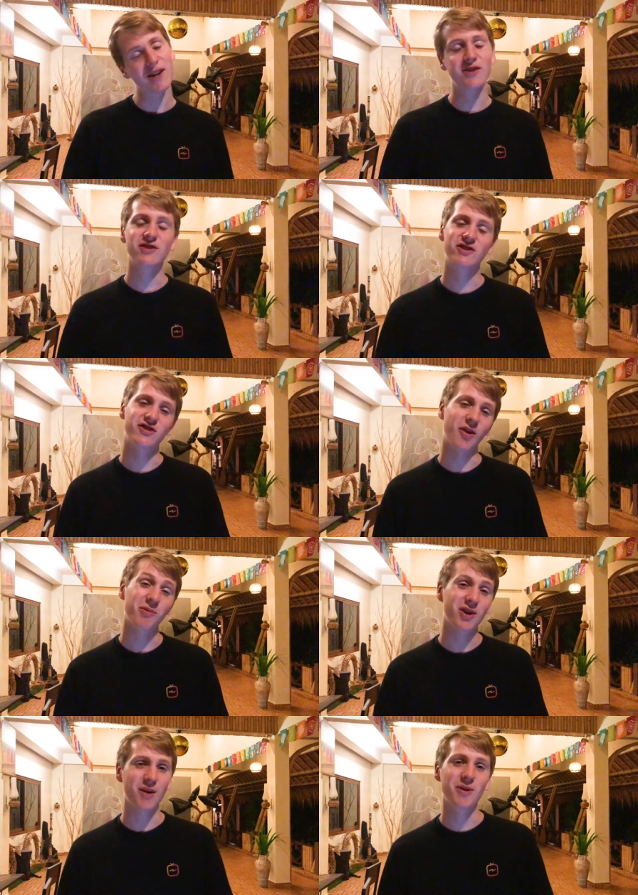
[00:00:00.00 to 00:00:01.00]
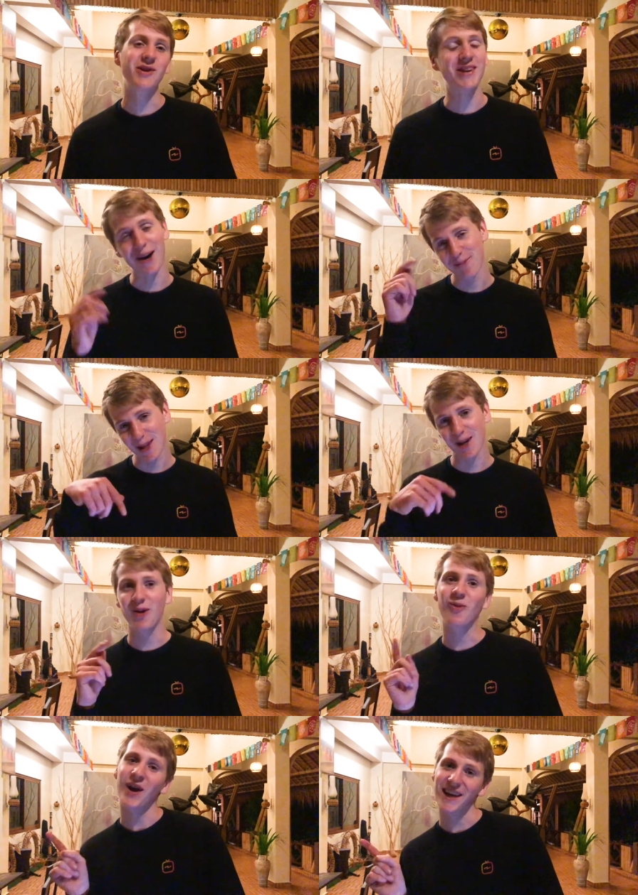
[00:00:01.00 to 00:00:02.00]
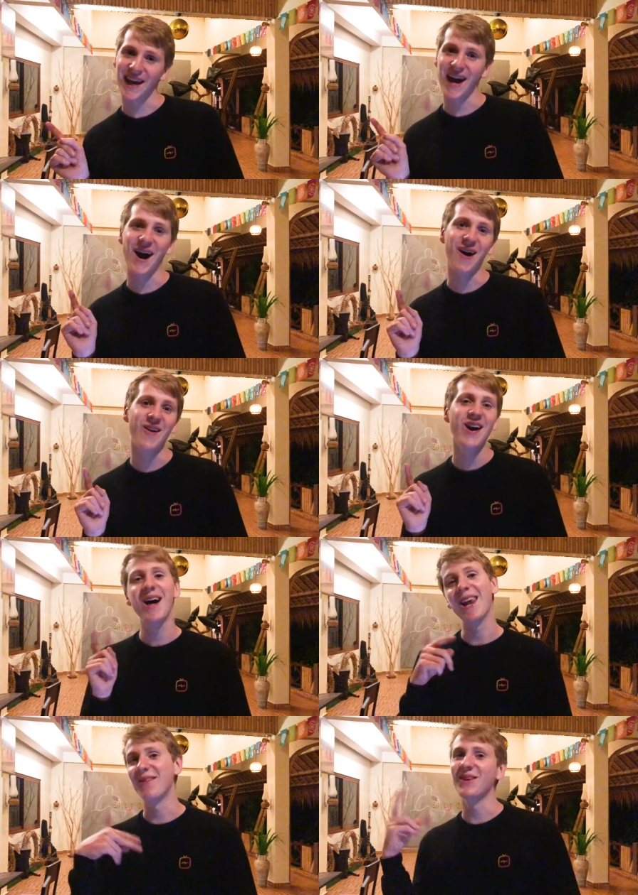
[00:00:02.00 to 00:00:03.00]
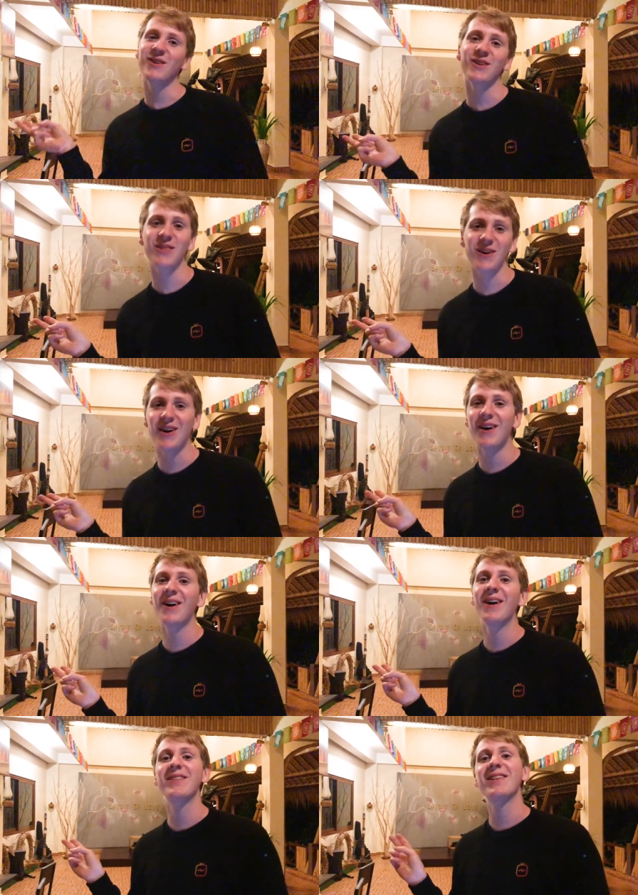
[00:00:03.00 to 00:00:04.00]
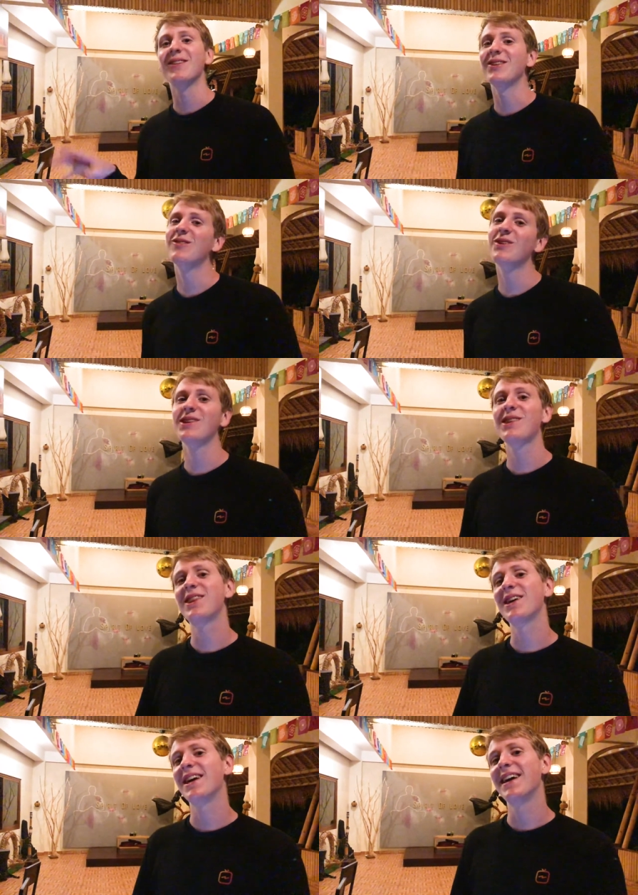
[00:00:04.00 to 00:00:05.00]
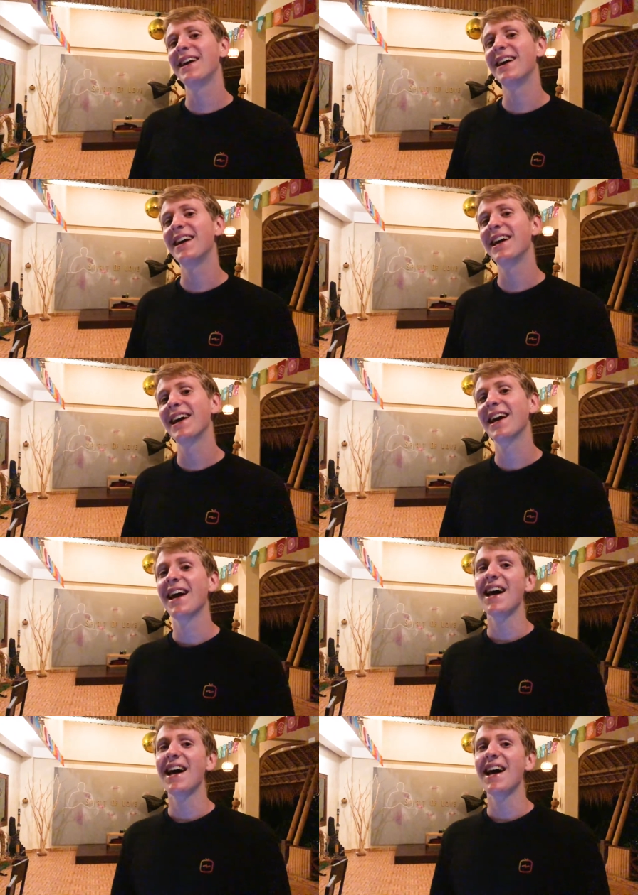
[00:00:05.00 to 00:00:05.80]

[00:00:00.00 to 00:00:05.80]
know, just drop a comment down below right now. Let me know your thoughts, let me know what you think,